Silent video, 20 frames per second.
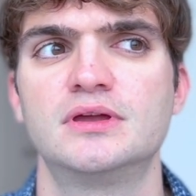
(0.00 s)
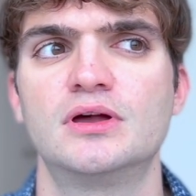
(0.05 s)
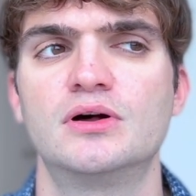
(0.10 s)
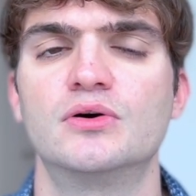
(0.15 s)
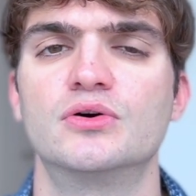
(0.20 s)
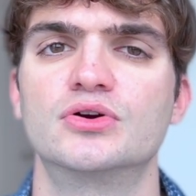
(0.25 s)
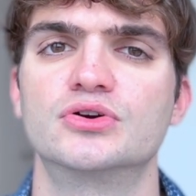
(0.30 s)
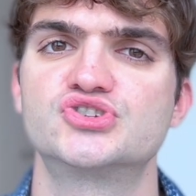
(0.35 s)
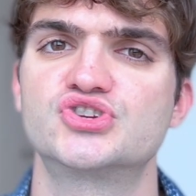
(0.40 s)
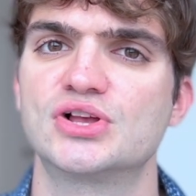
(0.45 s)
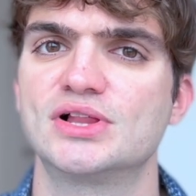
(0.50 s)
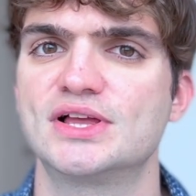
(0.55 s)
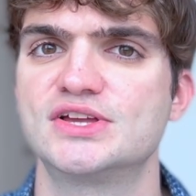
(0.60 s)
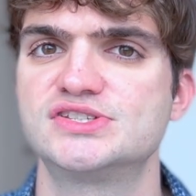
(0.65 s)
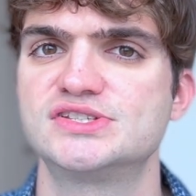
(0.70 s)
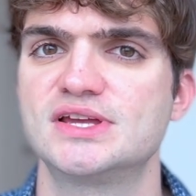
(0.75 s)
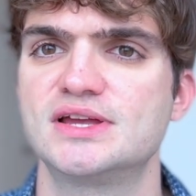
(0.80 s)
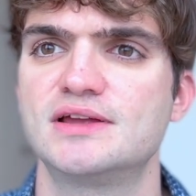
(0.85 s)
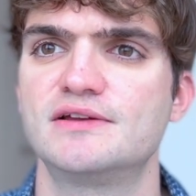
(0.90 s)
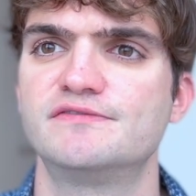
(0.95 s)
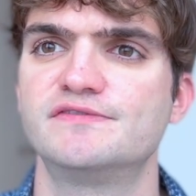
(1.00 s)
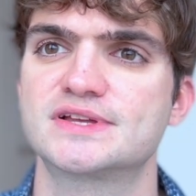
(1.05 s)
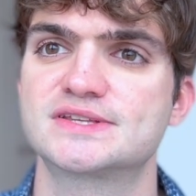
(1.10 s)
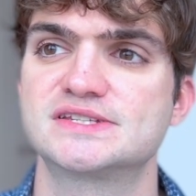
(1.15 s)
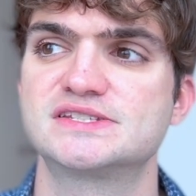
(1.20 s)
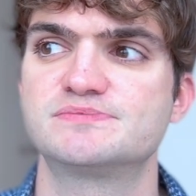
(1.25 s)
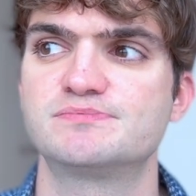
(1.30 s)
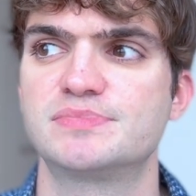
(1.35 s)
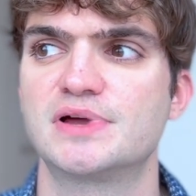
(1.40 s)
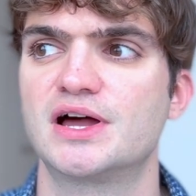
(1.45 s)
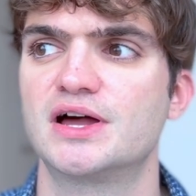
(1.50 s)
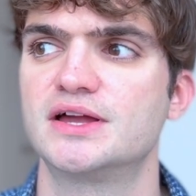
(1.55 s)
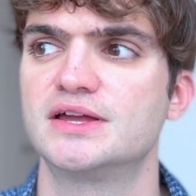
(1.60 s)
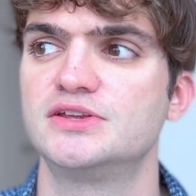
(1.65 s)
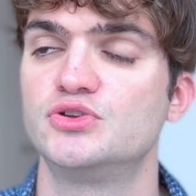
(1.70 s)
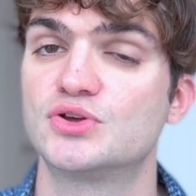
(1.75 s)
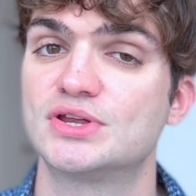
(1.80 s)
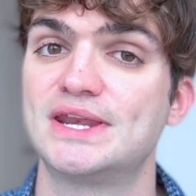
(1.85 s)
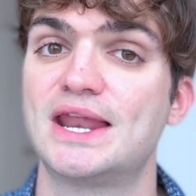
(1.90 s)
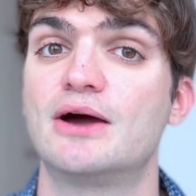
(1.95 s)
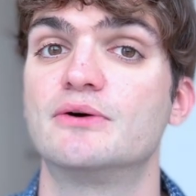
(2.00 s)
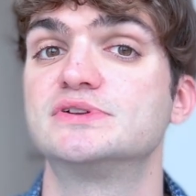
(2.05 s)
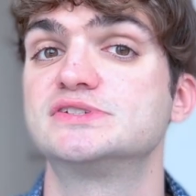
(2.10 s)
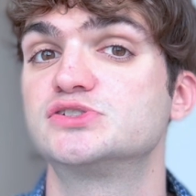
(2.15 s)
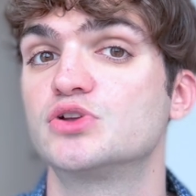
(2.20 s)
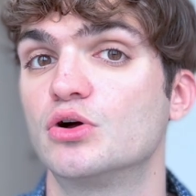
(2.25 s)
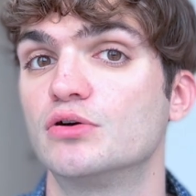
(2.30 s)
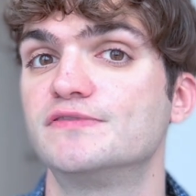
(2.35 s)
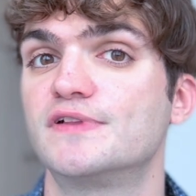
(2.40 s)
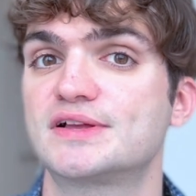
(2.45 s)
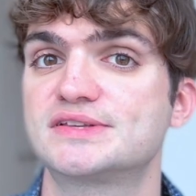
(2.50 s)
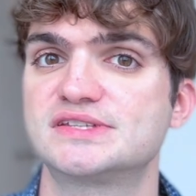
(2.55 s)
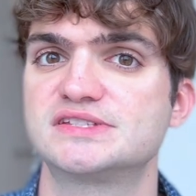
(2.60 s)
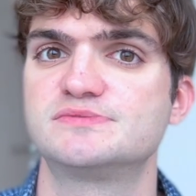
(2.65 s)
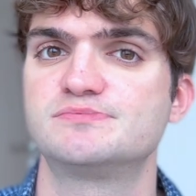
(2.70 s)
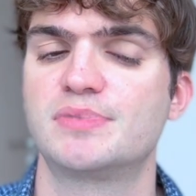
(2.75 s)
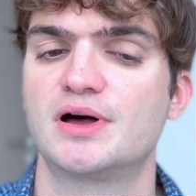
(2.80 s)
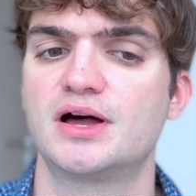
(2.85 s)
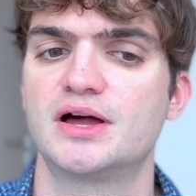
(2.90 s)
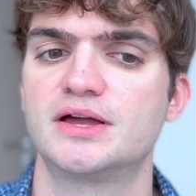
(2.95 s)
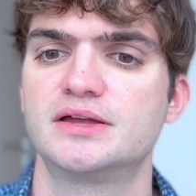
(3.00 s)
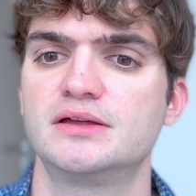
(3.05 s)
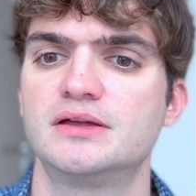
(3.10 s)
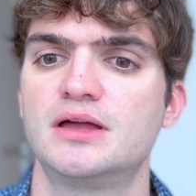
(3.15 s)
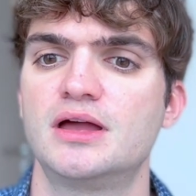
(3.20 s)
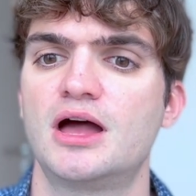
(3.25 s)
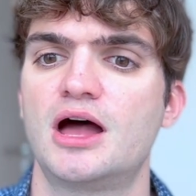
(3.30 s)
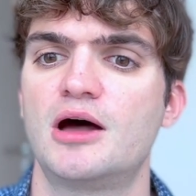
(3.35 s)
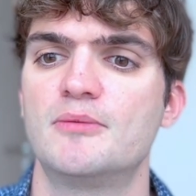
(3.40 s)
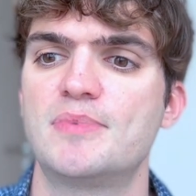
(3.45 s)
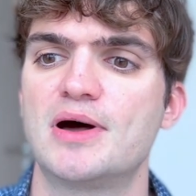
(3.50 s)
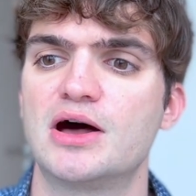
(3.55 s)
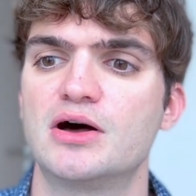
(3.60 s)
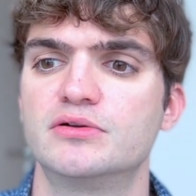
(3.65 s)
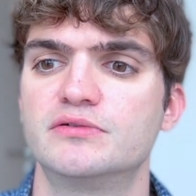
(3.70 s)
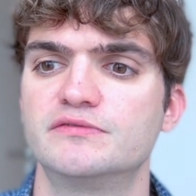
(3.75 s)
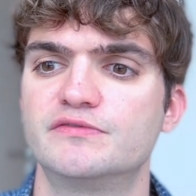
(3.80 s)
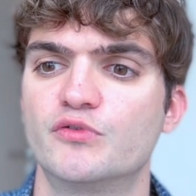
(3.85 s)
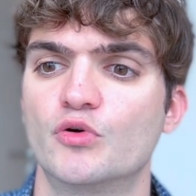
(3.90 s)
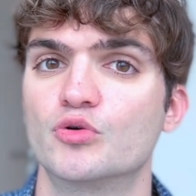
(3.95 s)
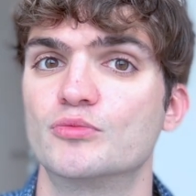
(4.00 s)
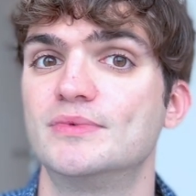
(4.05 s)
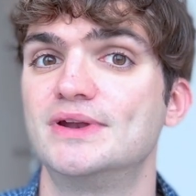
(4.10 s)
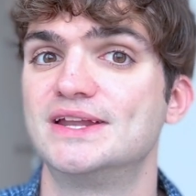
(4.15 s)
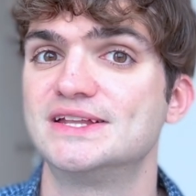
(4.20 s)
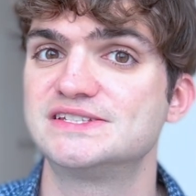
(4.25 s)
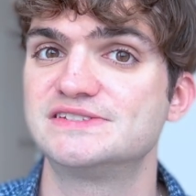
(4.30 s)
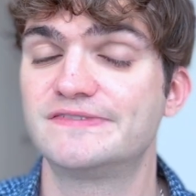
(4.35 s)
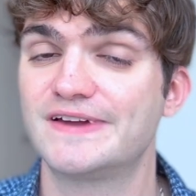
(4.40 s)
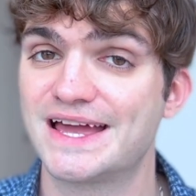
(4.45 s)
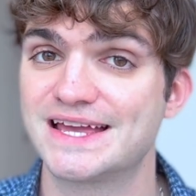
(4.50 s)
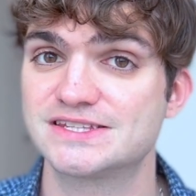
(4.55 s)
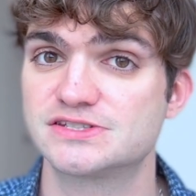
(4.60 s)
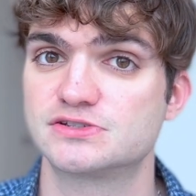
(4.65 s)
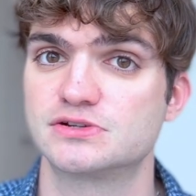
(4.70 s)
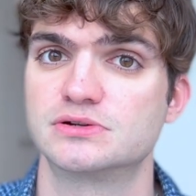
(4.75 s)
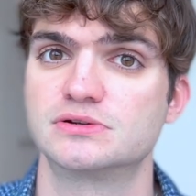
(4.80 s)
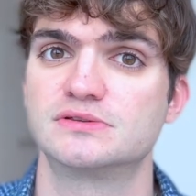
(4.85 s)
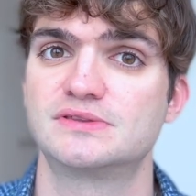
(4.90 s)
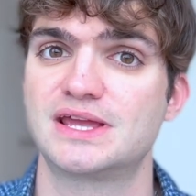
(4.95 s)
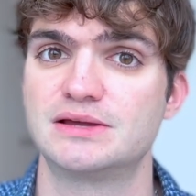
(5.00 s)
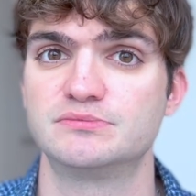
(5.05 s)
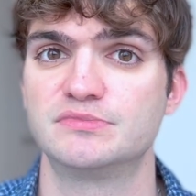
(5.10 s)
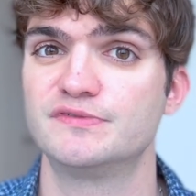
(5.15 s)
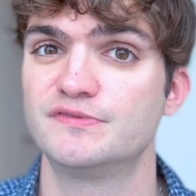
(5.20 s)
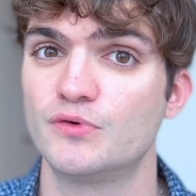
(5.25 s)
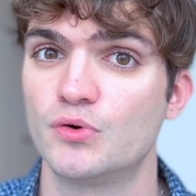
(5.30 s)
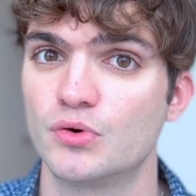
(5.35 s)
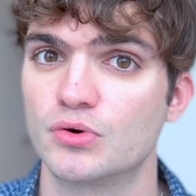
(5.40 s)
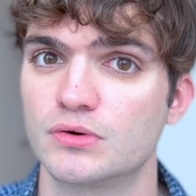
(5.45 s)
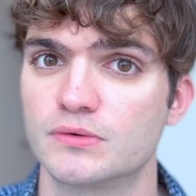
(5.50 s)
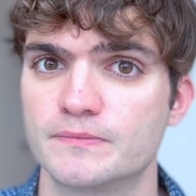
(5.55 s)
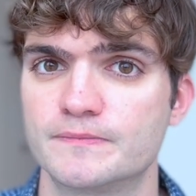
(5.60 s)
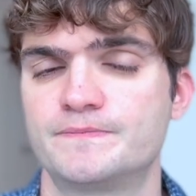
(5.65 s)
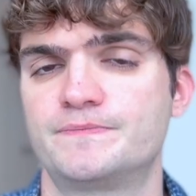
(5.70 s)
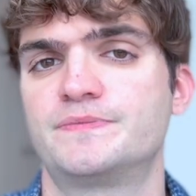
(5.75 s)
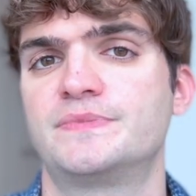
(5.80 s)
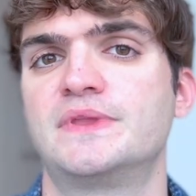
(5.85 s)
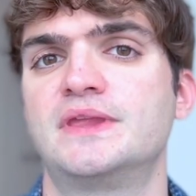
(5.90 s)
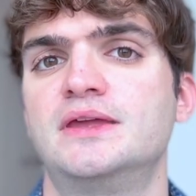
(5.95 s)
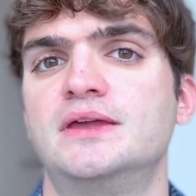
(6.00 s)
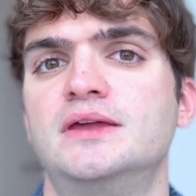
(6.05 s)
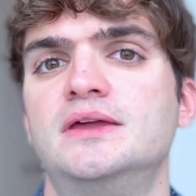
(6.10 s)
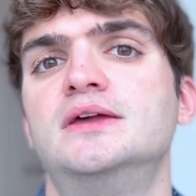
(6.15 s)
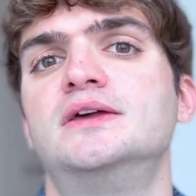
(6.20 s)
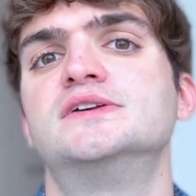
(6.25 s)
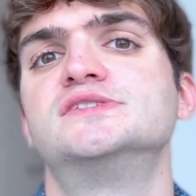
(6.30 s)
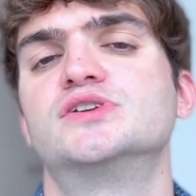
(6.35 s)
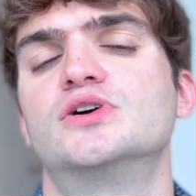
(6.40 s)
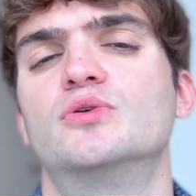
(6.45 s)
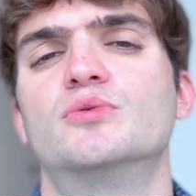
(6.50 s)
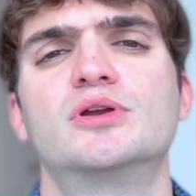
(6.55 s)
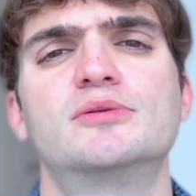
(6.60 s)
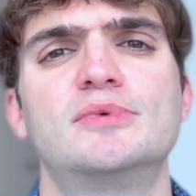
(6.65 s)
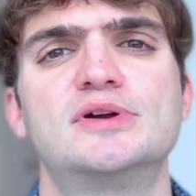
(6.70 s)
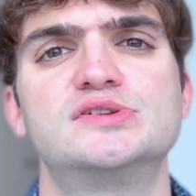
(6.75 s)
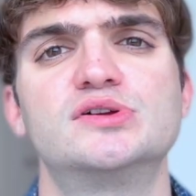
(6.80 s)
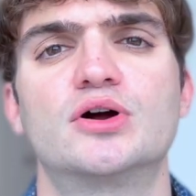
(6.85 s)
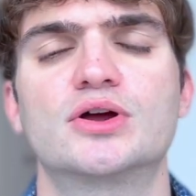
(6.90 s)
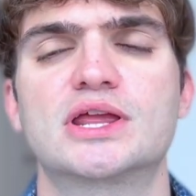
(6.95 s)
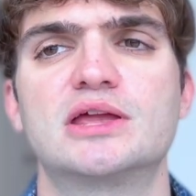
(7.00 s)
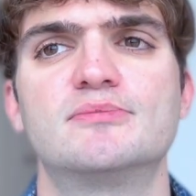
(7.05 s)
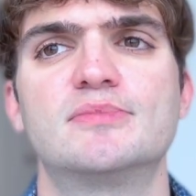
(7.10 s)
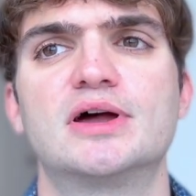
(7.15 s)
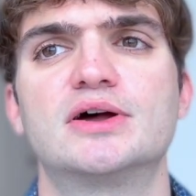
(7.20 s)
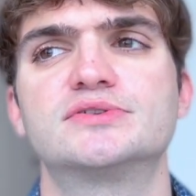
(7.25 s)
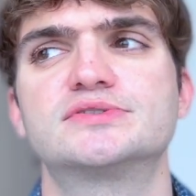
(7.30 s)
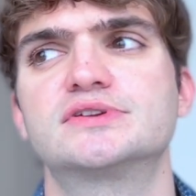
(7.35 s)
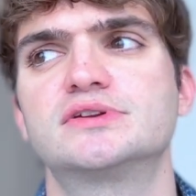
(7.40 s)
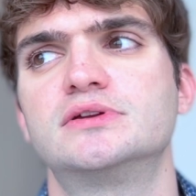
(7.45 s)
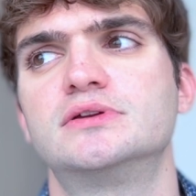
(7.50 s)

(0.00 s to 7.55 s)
or shall I say, FlexiSPY. You can now install FlexiSPY about 4 minutes faster than before. So what am I talking about?